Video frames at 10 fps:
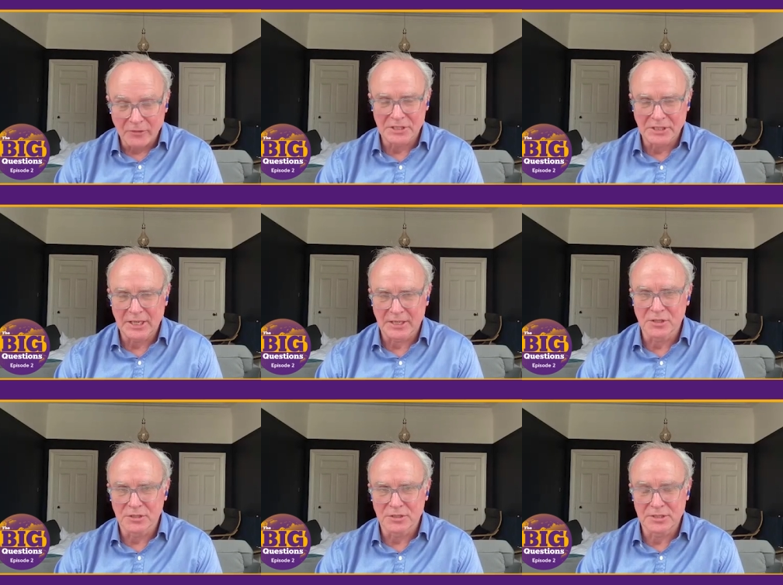uh,
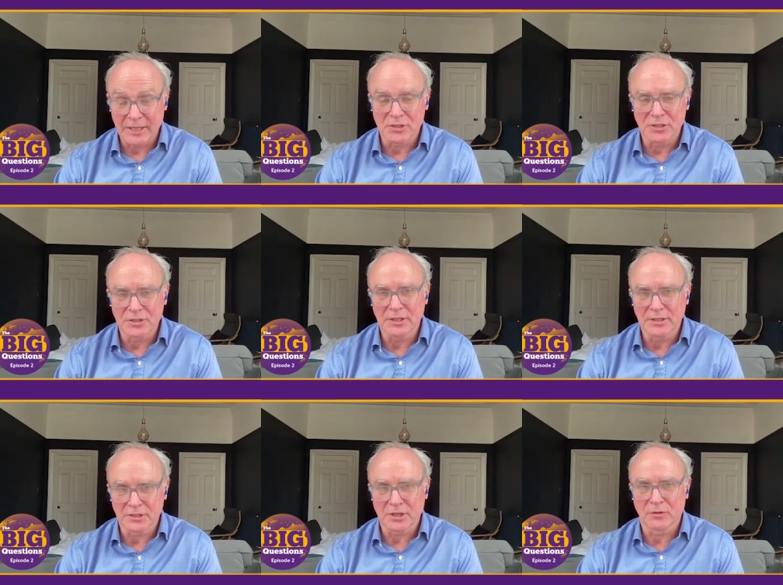increasing tension,
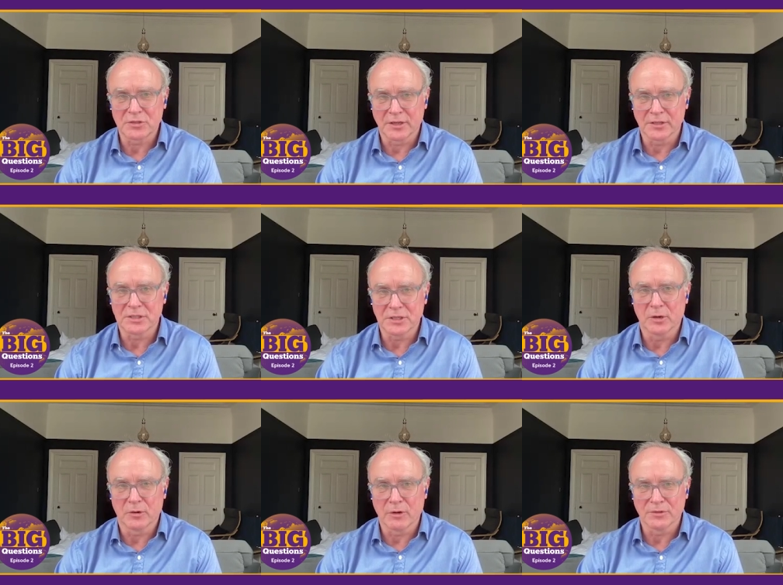tensions in the South
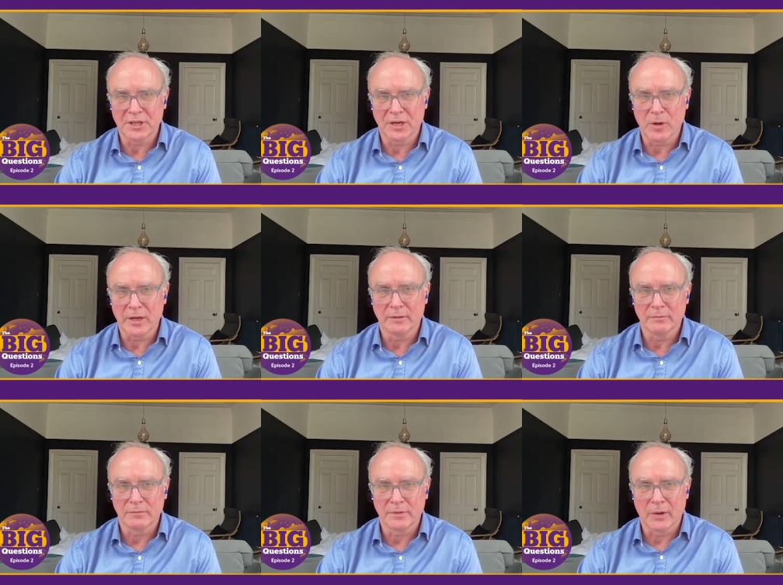China Sea or around mm-hmm.
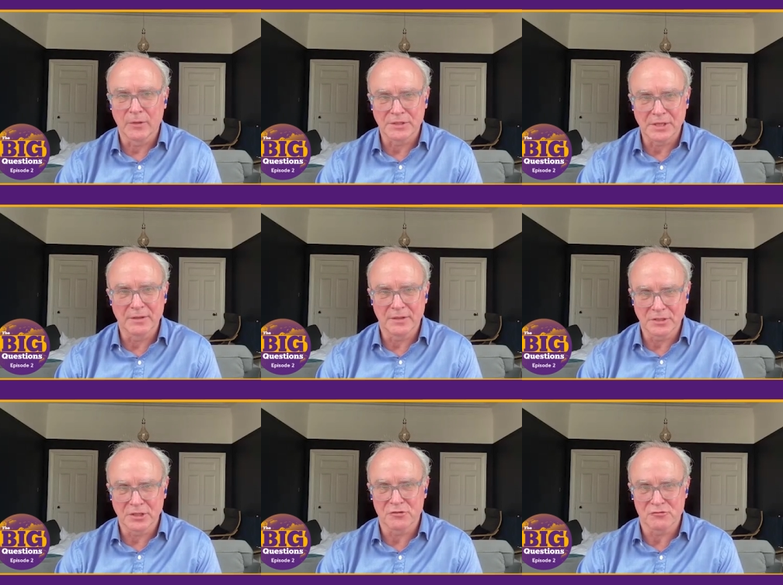Taiwan? Now,
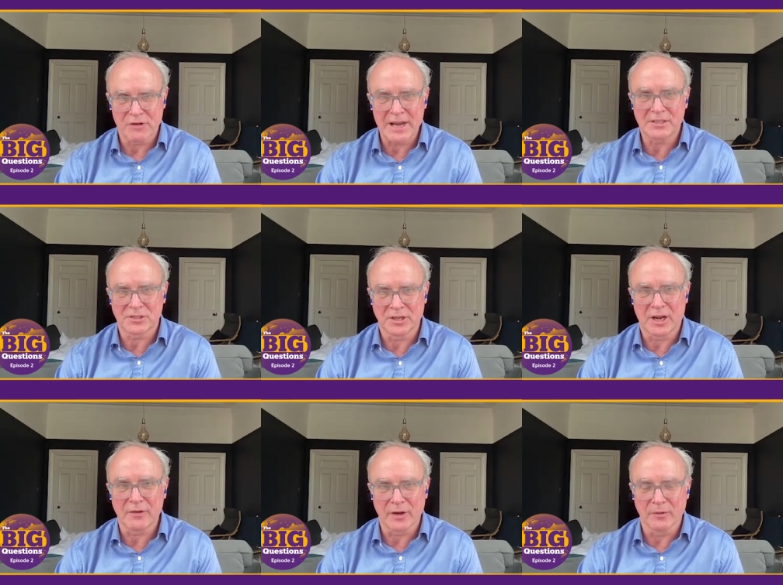there's a there's a
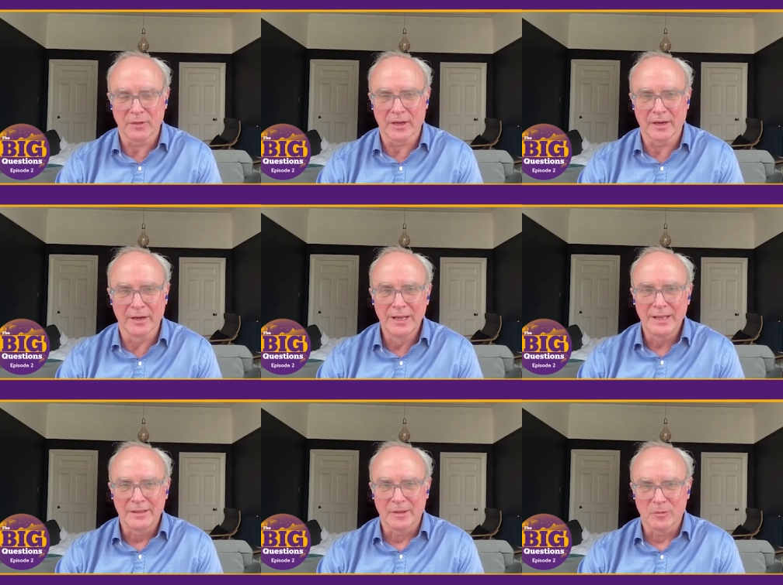dread scenario
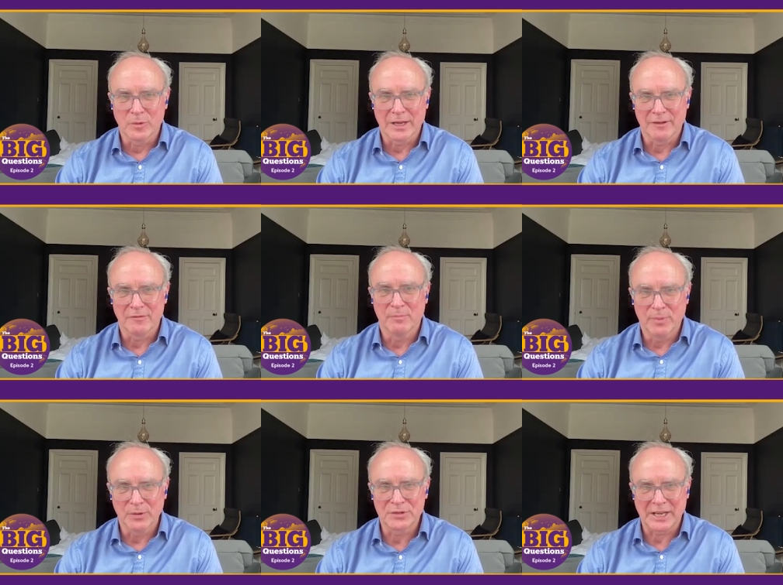there that we
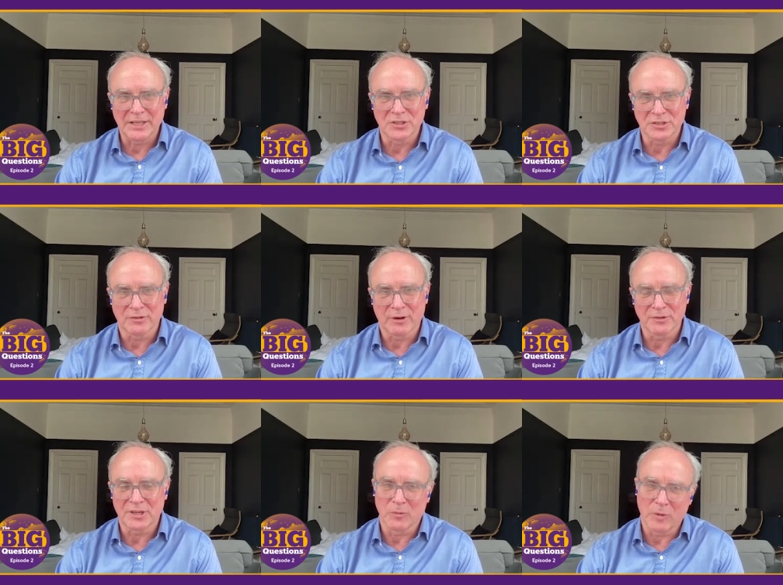have both
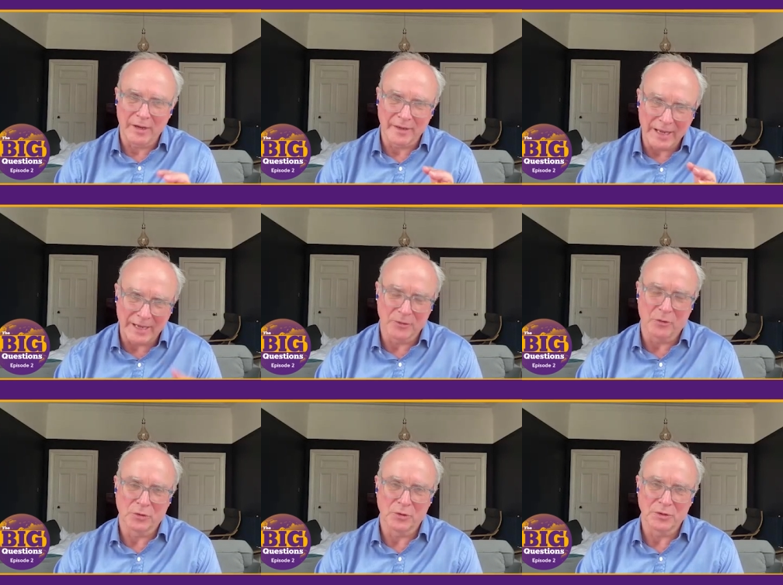tensions around
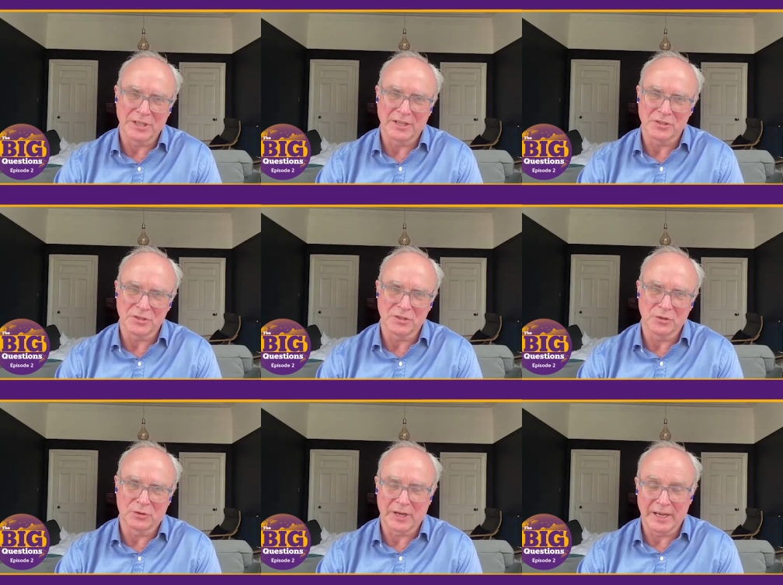Taiwan and ongoing
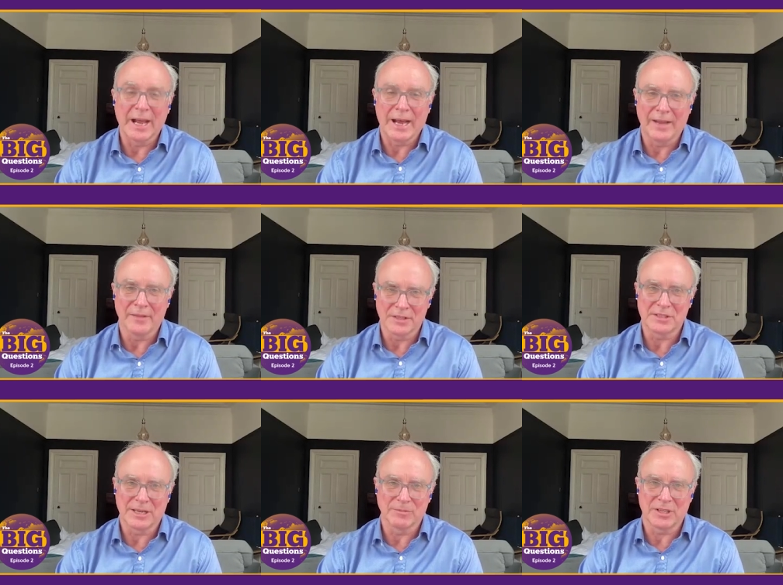tensions in Ukraine
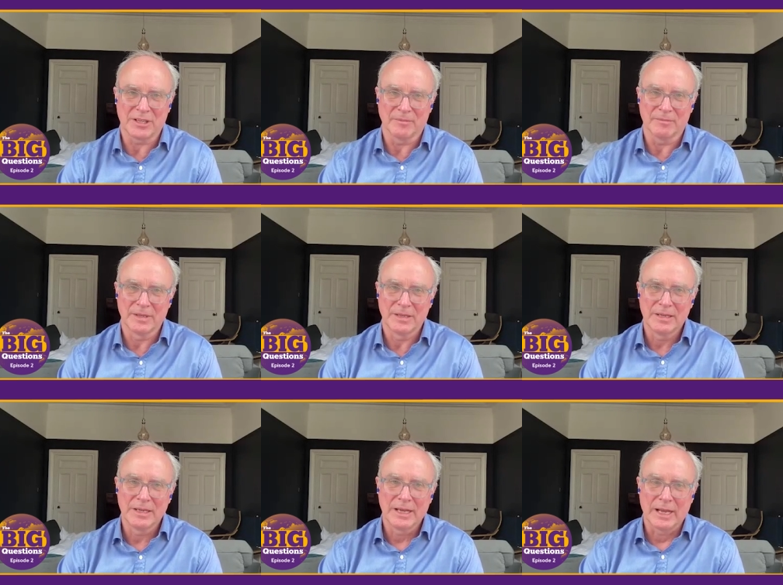at the same time.